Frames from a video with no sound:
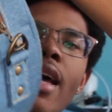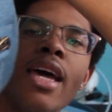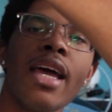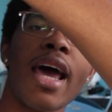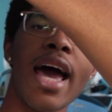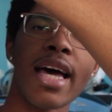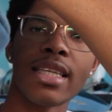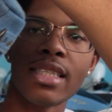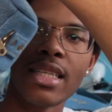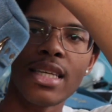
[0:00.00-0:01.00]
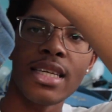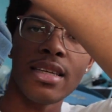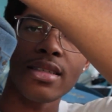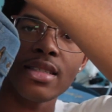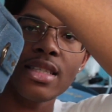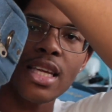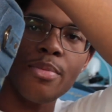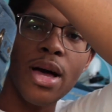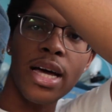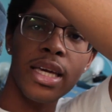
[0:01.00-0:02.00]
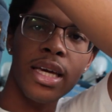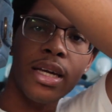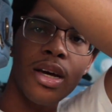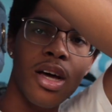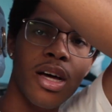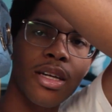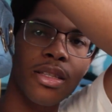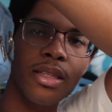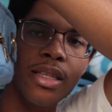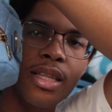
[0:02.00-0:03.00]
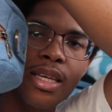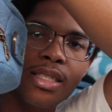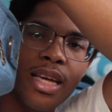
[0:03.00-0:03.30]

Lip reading: it has the slit pocket on this